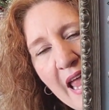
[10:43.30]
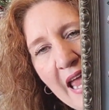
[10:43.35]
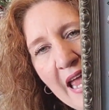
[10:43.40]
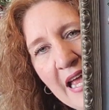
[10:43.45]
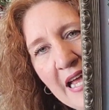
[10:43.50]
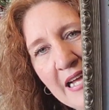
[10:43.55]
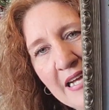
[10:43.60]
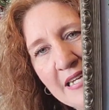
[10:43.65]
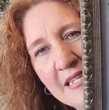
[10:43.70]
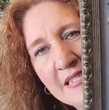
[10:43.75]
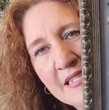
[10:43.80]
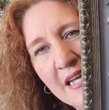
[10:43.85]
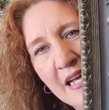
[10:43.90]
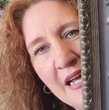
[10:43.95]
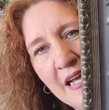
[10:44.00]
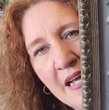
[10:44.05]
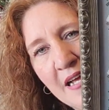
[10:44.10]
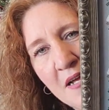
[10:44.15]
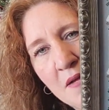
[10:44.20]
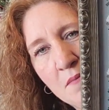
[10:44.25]
And
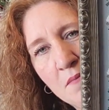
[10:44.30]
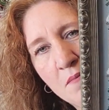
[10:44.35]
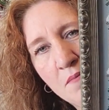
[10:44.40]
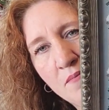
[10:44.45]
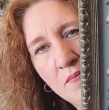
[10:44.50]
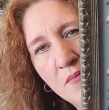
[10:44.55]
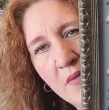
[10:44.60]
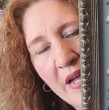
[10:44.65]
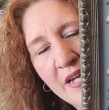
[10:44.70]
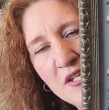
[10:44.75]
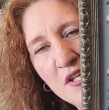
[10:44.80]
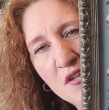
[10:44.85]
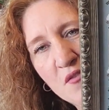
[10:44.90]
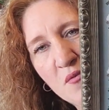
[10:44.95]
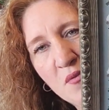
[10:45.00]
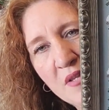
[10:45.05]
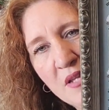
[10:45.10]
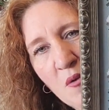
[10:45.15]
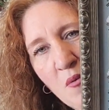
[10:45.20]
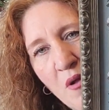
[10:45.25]
I just
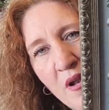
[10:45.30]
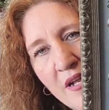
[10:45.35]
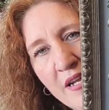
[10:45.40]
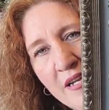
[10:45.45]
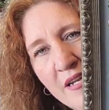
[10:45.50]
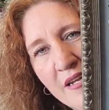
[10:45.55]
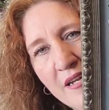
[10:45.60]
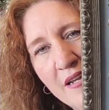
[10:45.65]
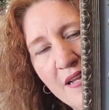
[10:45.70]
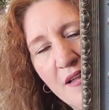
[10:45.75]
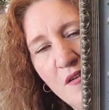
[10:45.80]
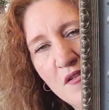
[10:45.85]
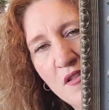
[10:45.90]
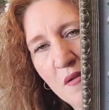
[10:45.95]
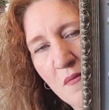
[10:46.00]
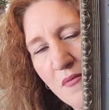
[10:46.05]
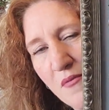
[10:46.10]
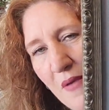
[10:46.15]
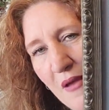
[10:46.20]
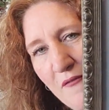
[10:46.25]
really wanted it. It was
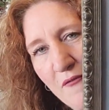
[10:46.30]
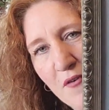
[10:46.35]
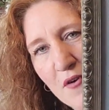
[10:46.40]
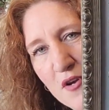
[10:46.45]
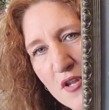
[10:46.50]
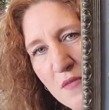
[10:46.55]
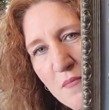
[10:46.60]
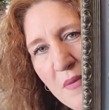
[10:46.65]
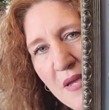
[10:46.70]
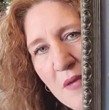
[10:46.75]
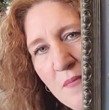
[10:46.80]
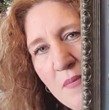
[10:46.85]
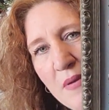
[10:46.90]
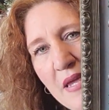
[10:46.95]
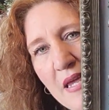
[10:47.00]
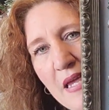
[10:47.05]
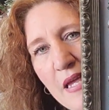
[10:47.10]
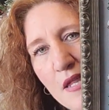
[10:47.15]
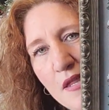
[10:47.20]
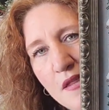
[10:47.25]
my first big
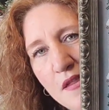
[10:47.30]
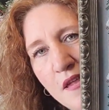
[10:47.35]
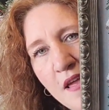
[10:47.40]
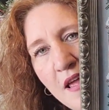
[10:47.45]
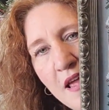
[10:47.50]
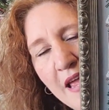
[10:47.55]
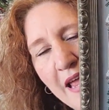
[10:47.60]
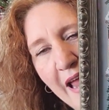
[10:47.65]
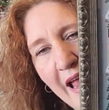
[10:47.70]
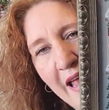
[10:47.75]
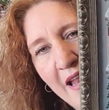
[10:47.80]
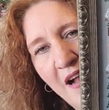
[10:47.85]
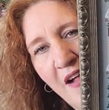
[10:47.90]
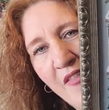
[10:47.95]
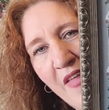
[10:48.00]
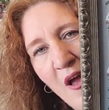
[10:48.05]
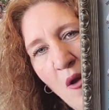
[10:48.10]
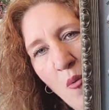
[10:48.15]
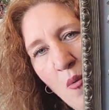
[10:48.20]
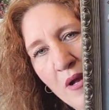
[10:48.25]
piece and
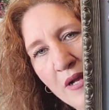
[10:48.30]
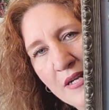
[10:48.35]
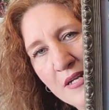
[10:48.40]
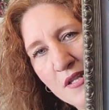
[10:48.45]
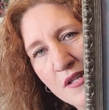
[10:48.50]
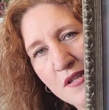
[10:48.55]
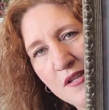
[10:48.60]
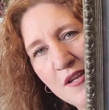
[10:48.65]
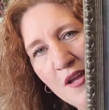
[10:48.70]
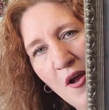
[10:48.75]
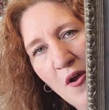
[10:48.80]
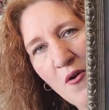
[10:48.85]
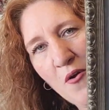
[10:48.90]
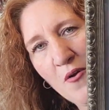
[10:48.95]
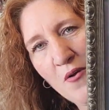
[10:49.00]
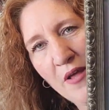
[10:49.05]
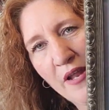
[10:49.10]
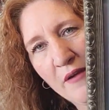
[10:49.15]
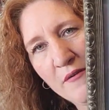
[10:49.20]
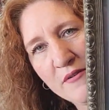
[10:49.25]
all that white
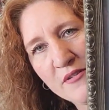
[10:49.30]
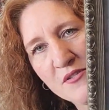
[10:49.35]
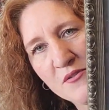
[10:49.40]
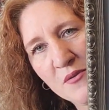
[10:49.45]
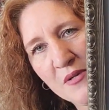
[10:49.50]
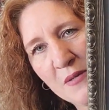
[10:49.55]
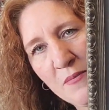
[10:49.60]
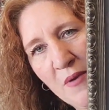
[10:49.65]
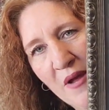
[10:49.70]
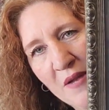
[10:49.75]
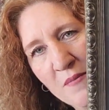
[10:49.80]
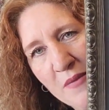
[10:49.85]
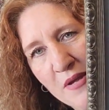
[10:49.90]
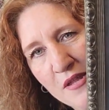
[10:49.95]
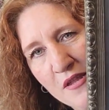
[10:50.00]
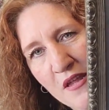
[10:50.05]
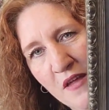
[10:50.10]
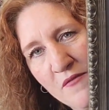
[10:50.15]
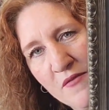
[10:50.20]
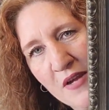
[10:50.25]
snow. And I was really proud of
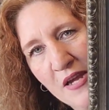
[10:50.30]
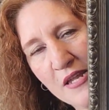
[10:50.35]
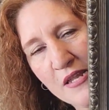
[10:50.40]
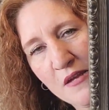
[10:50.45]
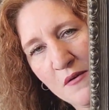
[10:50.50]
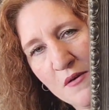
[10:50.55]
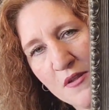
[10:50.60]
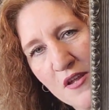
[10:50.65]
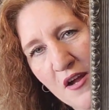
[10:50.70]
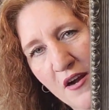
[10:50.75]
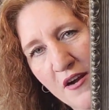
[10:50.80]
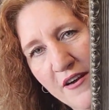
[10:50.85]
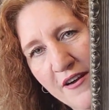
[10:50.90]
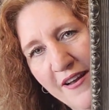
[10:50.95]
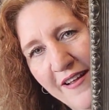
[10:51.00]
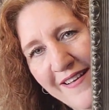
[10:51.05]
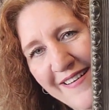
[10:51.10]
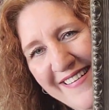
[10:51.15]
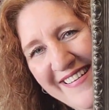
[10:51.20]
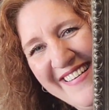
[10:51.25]
myself because it was
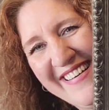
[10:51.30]
hard.